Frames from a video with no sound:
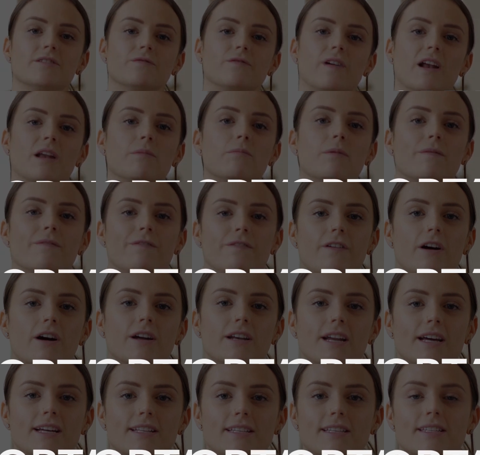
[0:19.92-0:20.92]
development
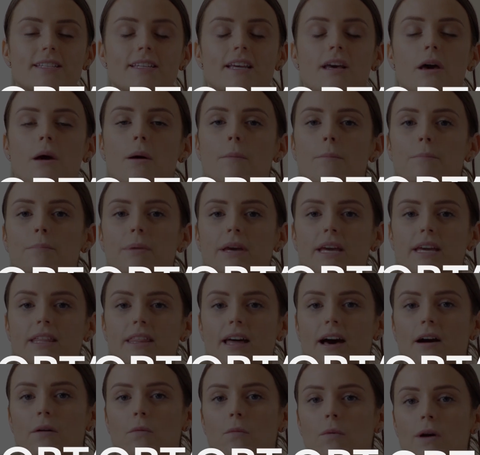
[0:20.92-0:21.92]
finance, be
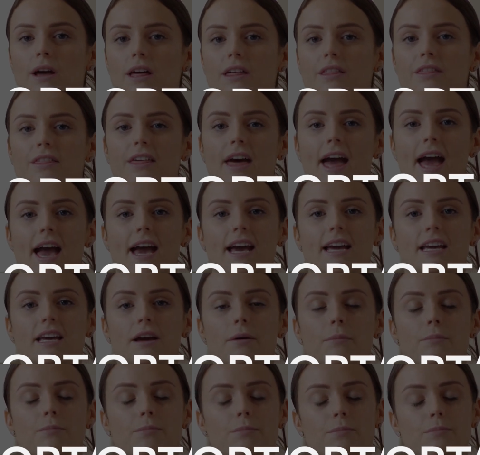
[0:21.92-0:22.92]
that with a
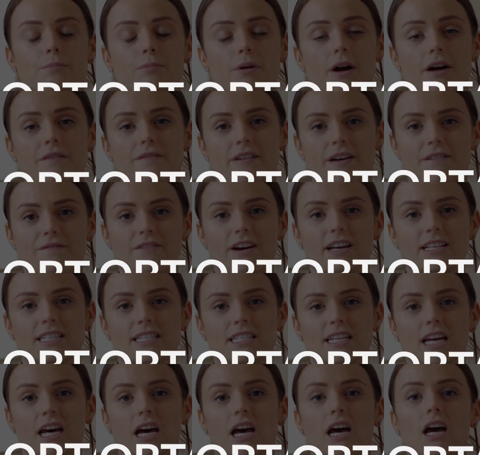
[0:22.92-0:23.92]
private
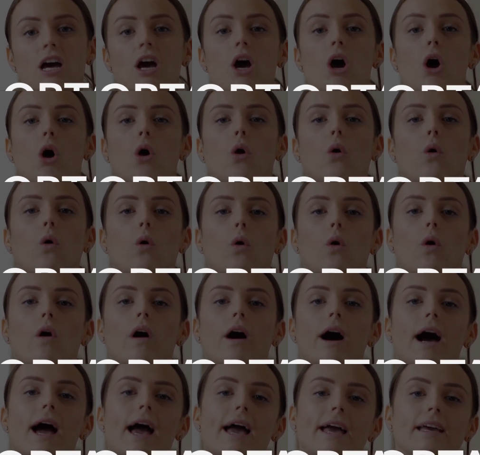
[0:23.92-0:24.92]
investor
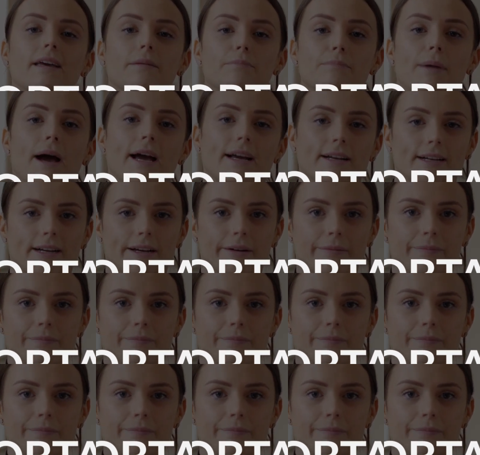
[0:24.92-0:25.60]
or a bank.